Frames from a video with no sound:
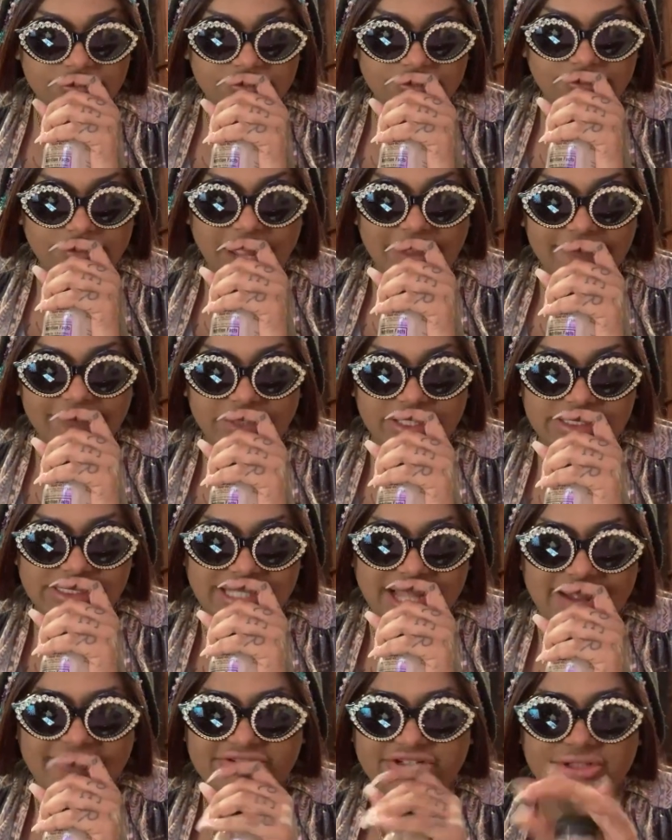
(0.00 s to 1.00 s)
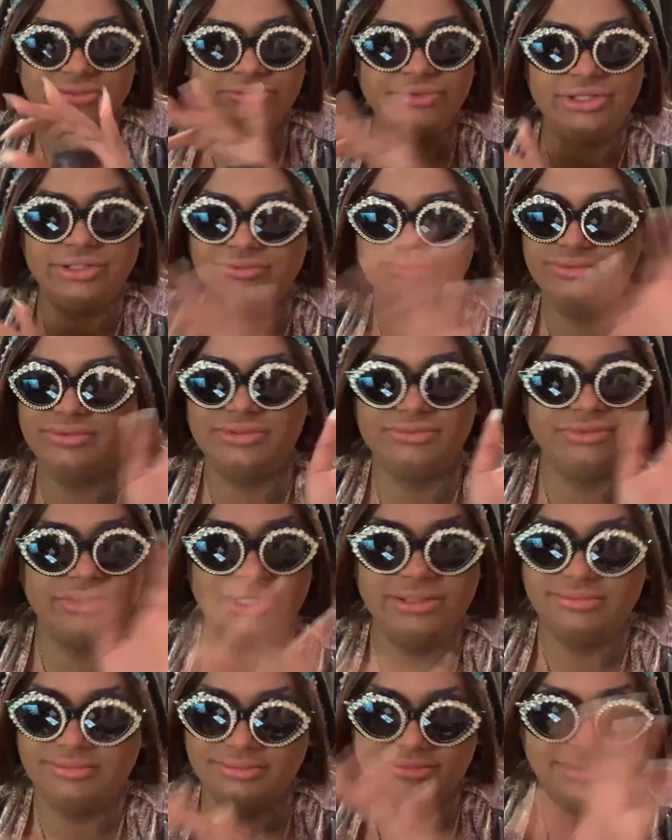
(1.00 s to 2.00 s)
My first live stream was
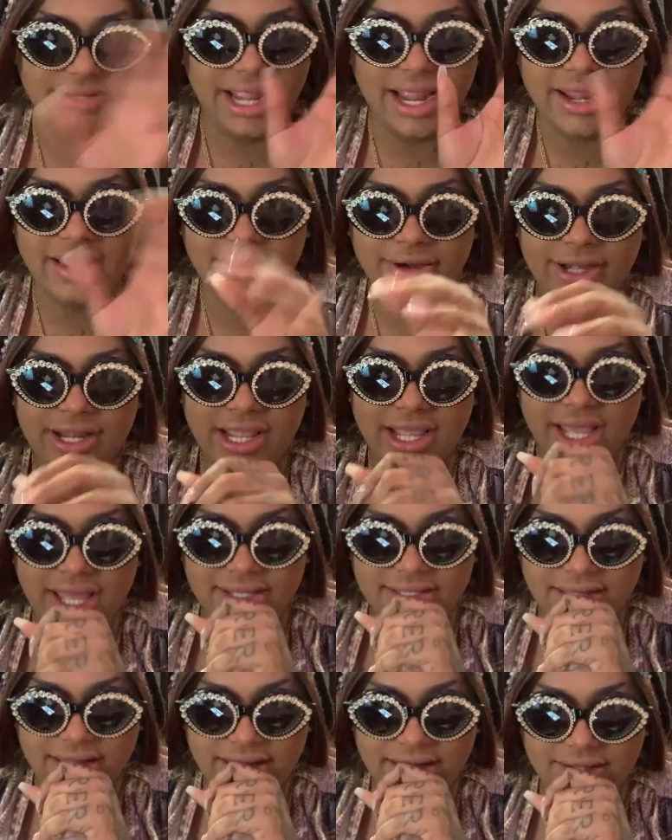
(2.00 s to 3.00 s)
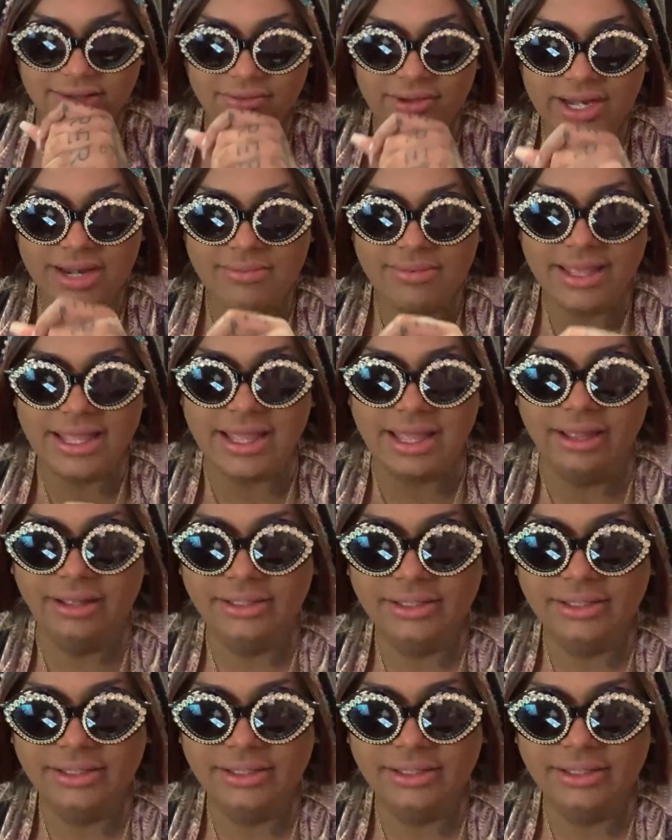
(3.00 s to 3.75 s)
when I already had like quite a bit.